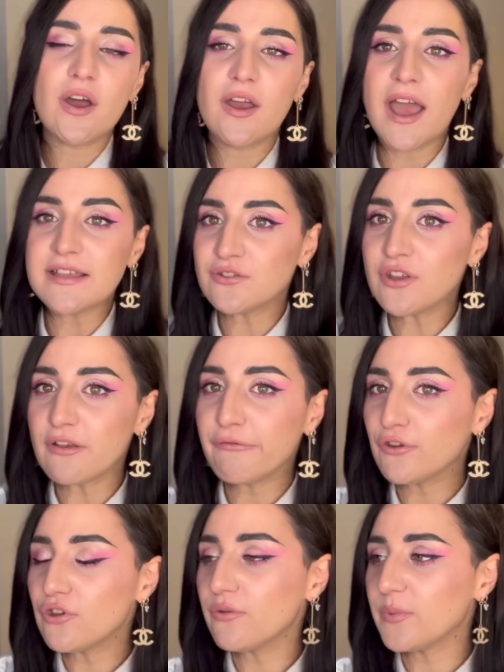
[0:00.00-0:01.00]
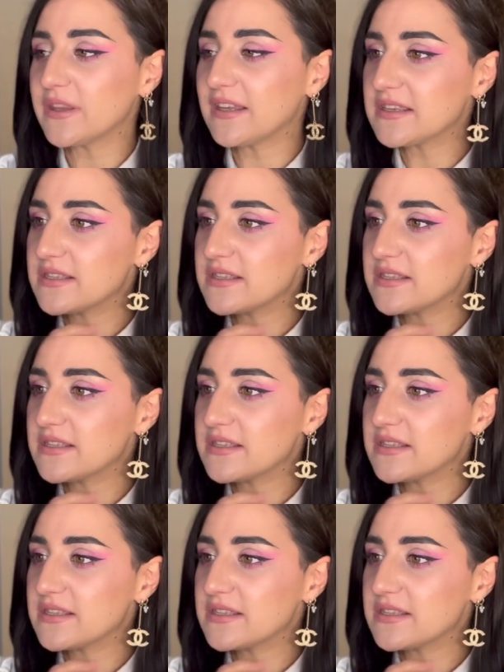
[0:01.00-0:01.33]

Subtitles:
I don't know if you know, but there's